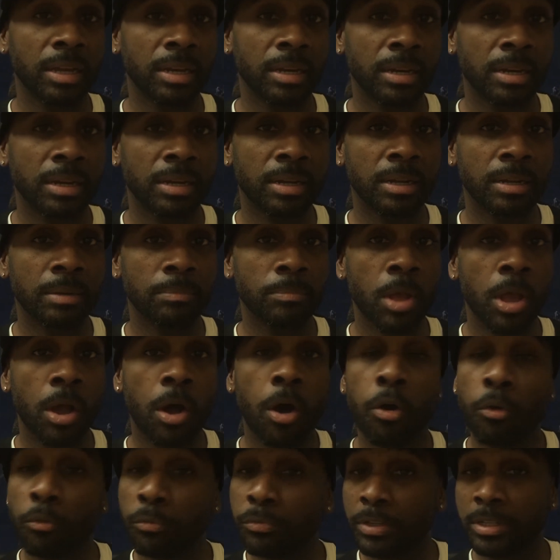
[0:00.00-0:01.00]
And
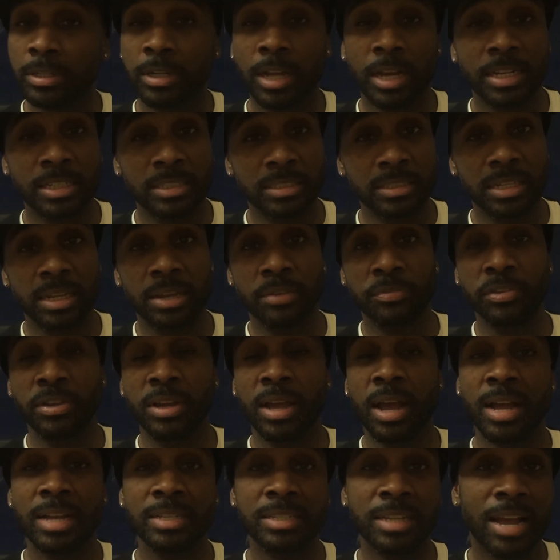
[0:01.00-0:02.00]
hopefully, like I said, if you
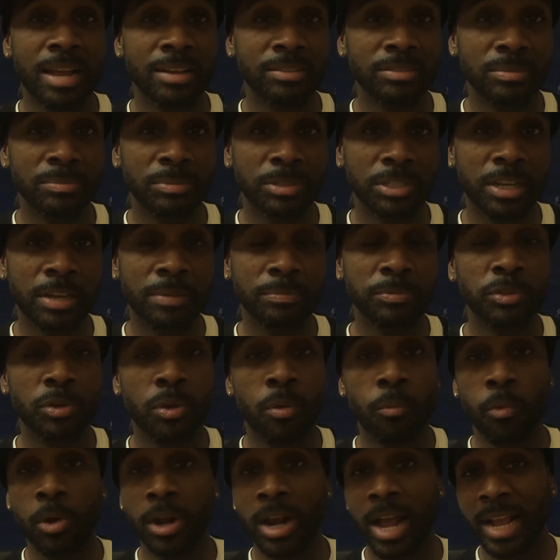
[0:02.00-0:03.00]
guys have some tips
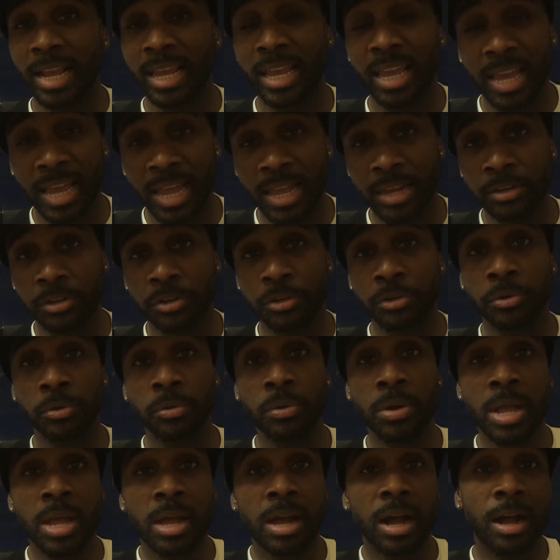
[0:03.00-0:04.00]
on what I can
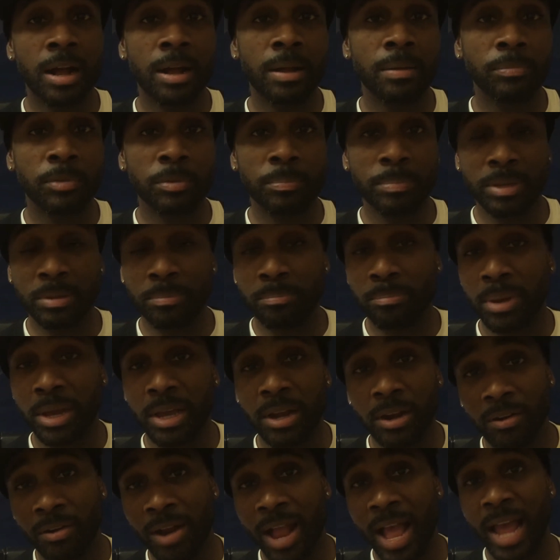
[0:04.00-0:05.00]
do to be
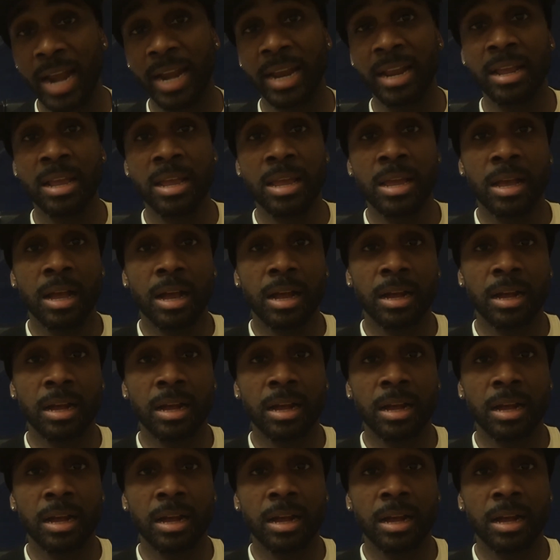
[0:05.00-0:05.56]
better at it,